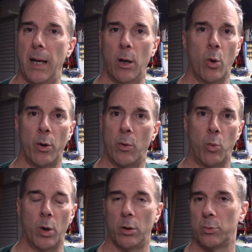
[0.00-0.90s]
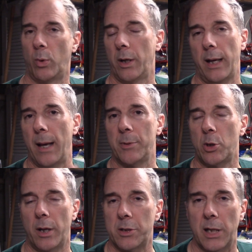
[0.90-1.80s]
mail order world where
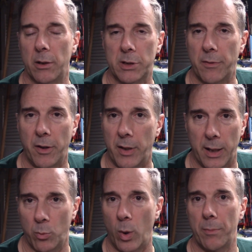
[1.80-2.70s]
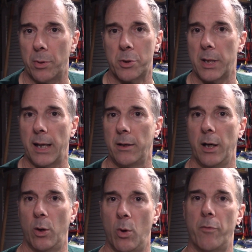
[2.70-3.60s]
Amazon sells everything at
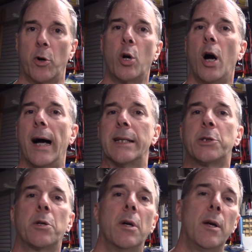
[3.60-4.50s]
1%, over cost.